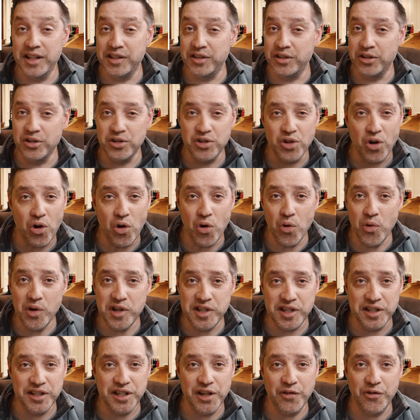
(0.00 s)
There's
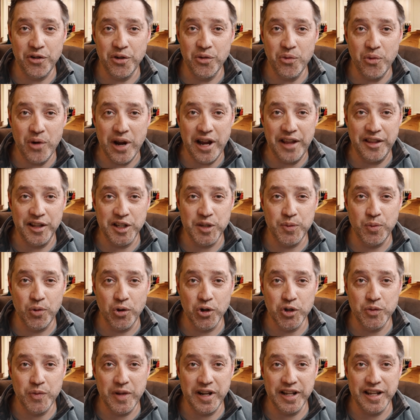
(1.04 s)
always a different way that
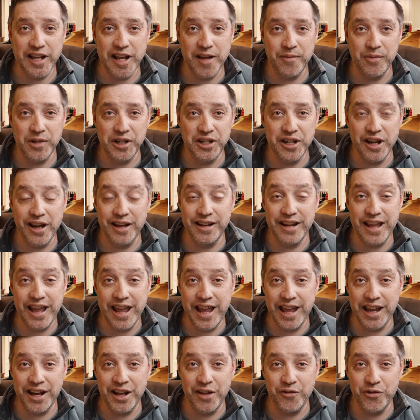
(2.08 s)
sports betting can be done,
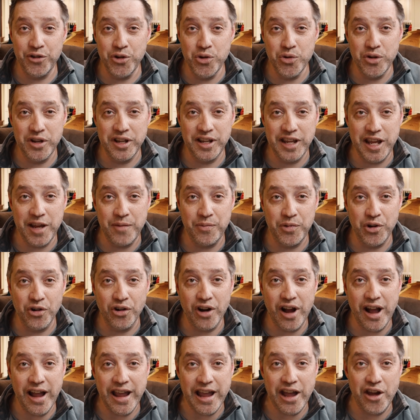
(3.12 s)
and if you keep your
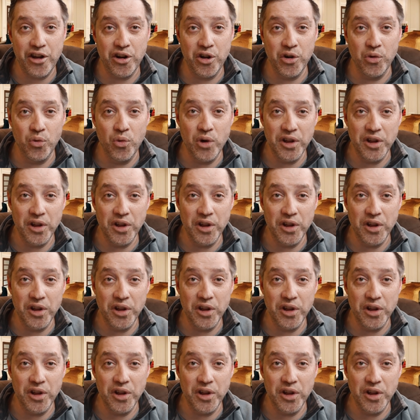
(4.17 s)
eye out on